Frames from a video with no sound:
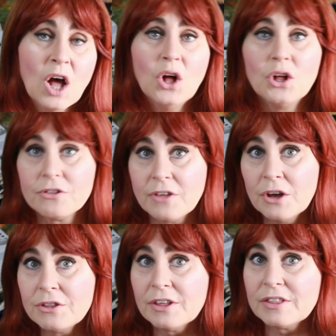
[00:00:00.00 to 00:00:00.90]

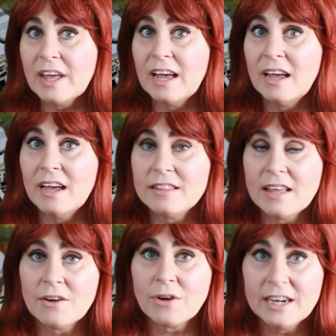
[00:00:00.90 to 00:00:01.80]
Although that
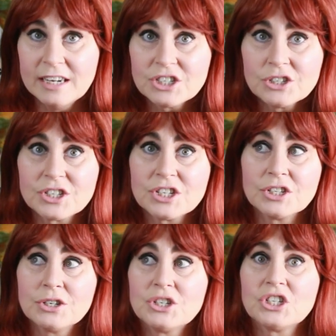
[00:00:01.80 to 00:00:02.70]
their initial
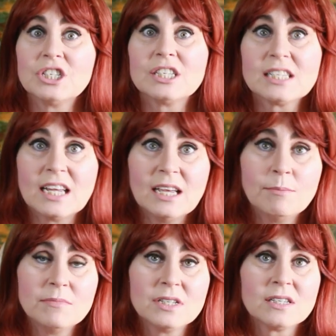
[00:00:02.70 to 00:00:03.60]
solution
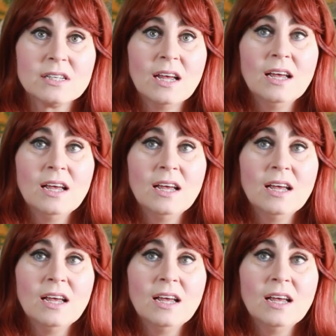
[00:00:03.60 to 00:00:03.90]
seems